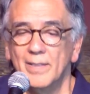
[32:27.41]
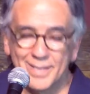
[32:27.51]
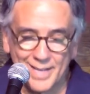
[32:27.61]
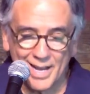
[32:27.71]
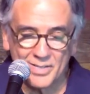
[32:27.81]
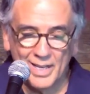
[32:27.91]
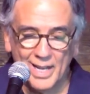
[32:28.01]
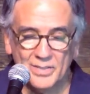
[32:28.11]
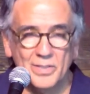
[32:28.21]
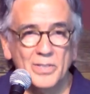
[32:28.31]
This actually
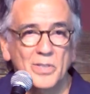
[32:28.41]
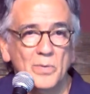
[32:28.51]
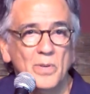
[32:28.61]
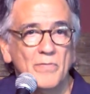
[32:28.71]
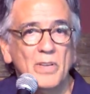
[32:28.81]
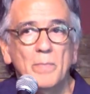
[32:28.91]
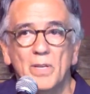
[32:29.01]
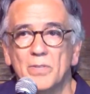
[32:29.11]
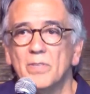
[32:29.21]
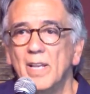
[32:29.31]
had to do with
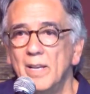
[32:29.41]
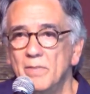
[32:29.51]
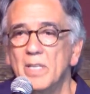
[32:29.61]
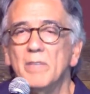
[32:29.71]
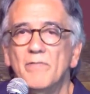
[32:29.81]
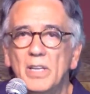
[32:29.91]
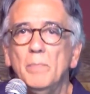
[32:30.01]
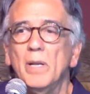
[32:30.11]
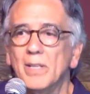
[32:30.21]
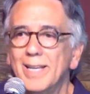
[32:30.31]
female slaves,
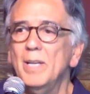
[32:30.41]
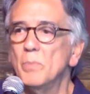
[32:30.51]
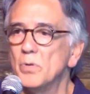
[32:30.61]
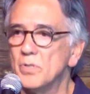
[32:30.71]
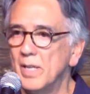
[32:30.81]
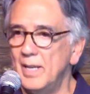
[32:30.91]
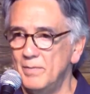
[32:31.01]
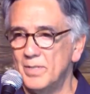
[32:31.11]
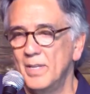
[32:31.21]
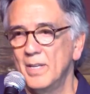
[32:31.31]
female Hebrew
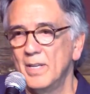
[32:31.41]
slaves.